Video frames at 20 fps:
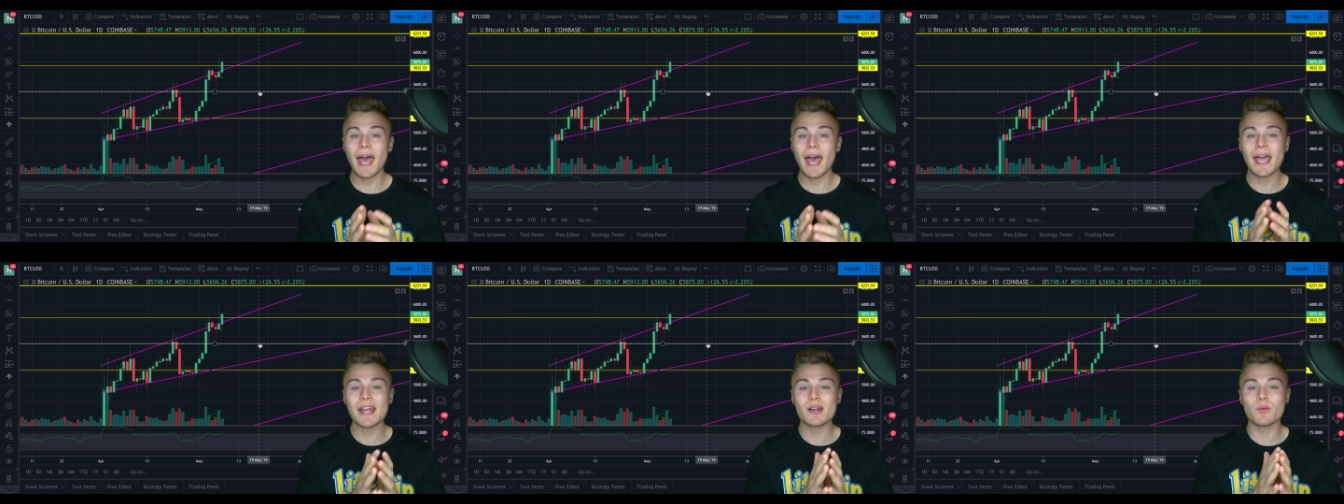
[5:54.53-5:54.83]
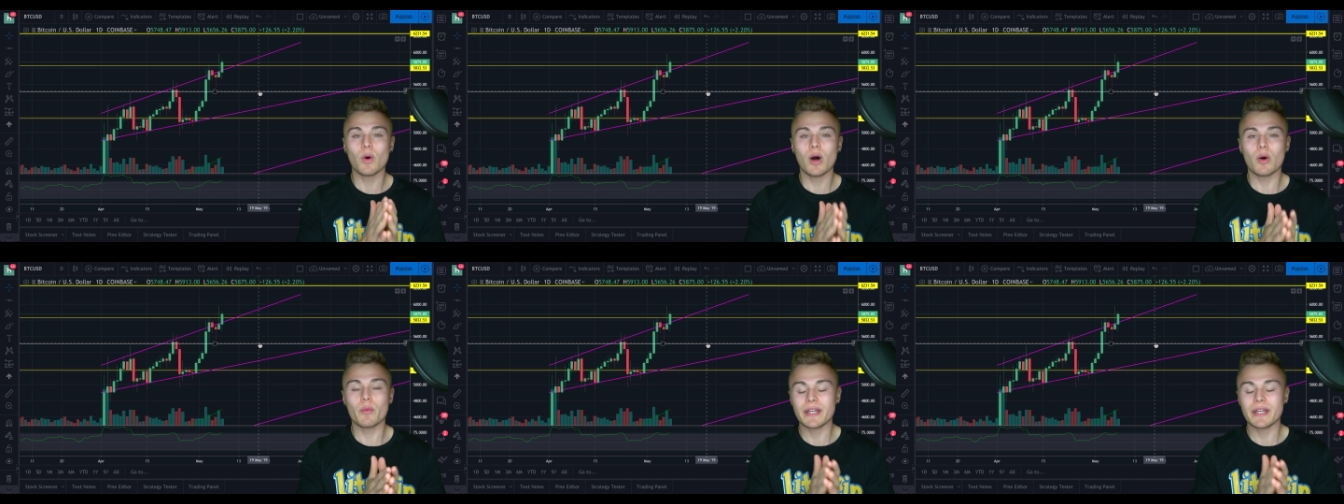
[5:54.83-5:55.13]

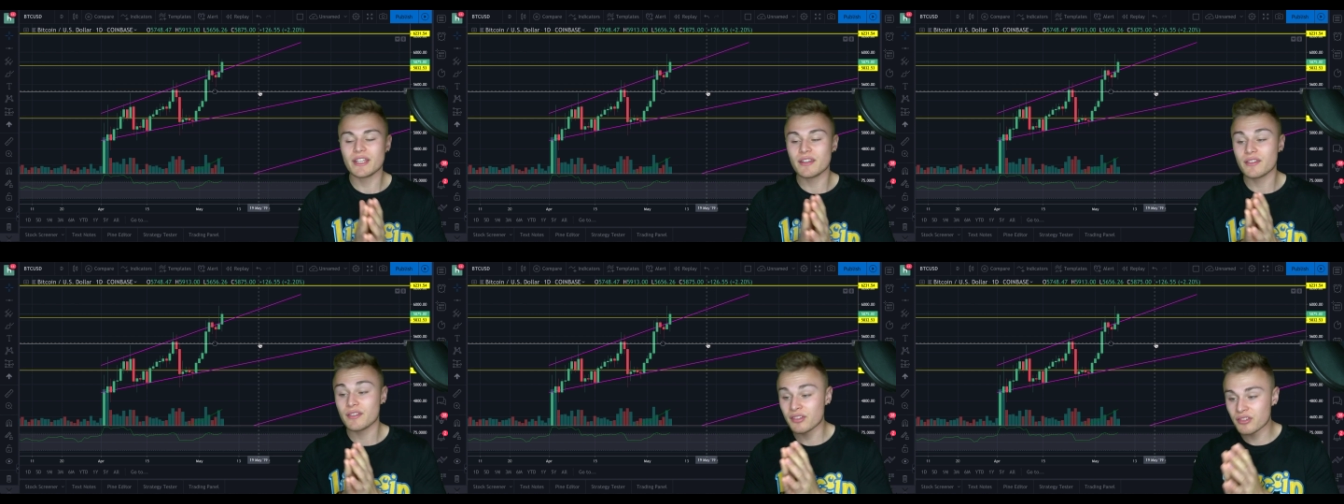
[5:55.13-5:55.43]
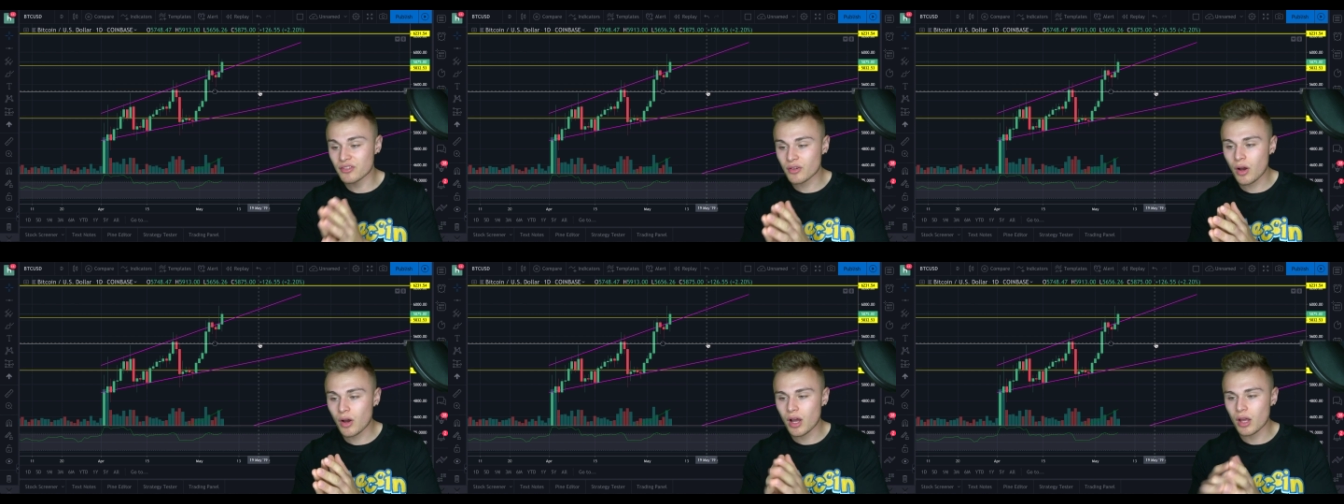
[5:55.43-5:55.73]
And what we
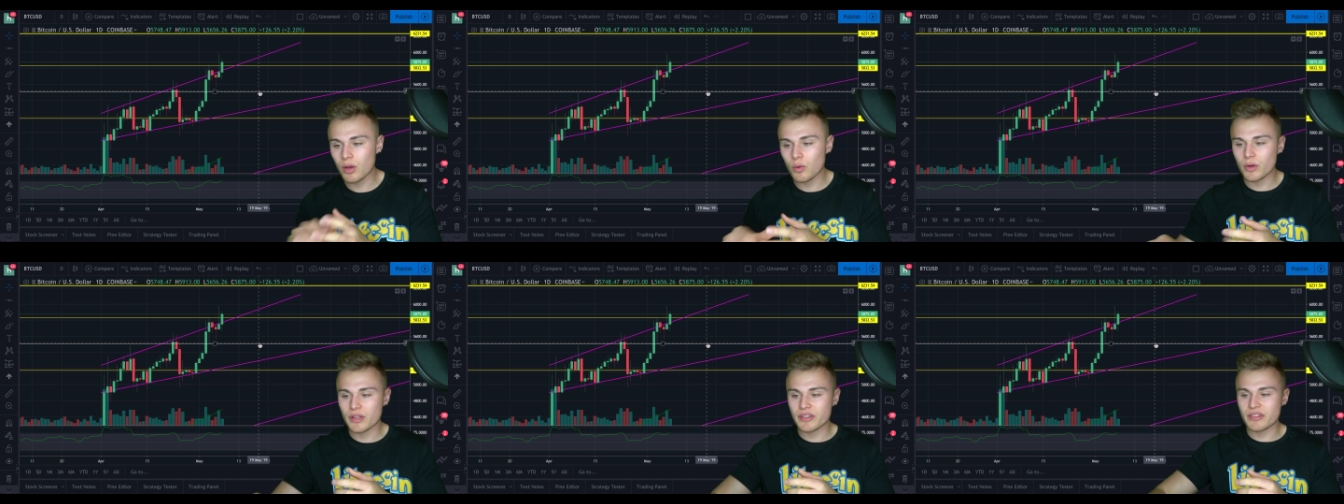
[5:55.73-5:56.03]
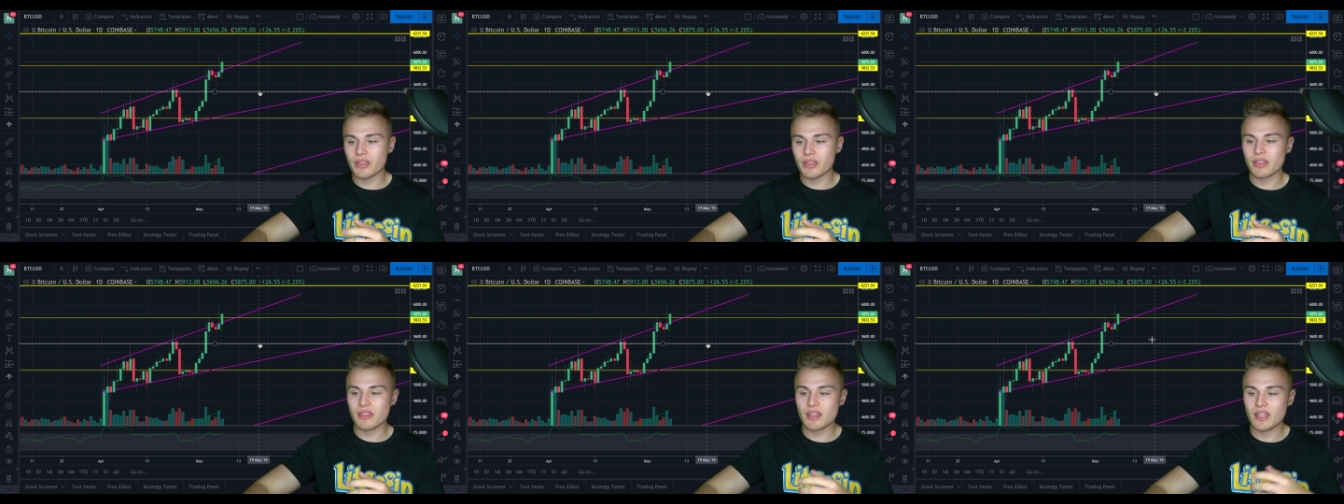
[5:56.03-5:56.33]
saw
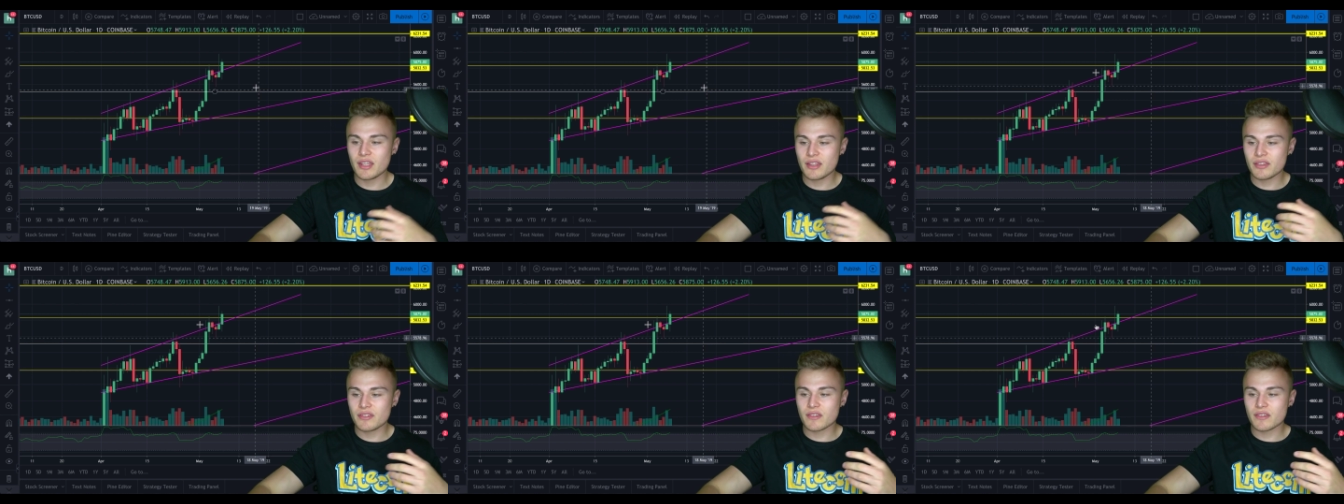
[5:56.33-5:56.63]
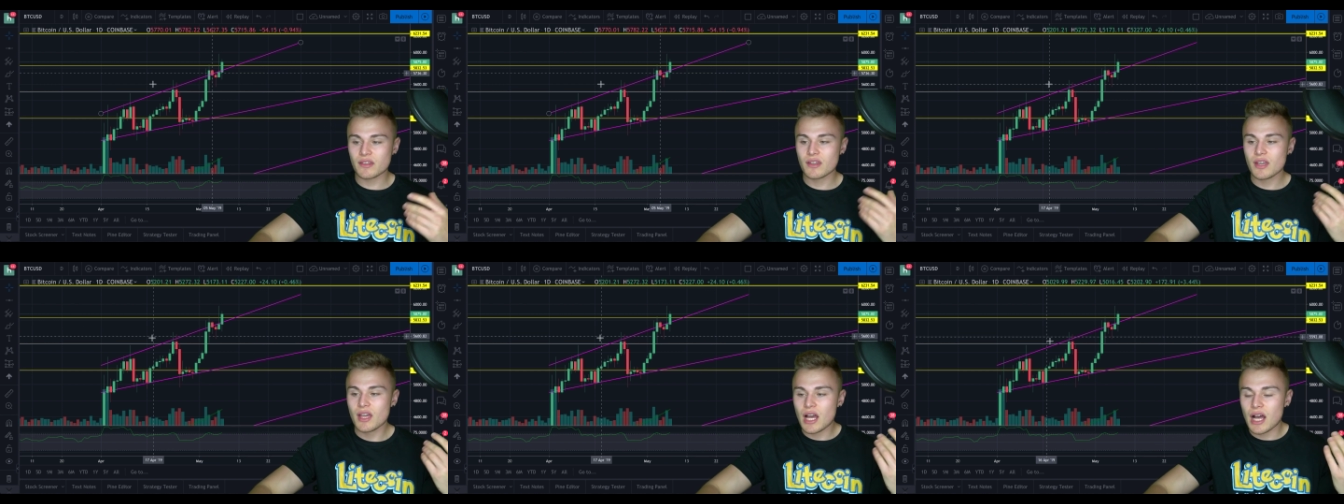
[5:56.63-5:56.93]
was these